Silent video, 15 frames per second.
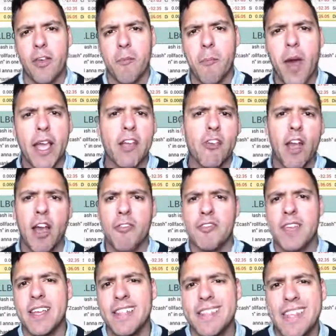
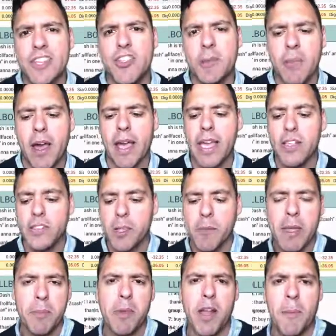Minecraft and Digibyte, and so
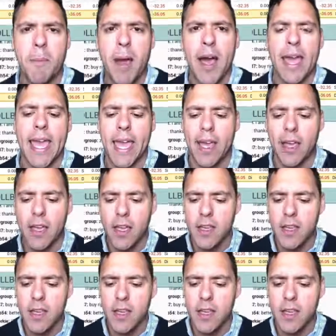people are buying.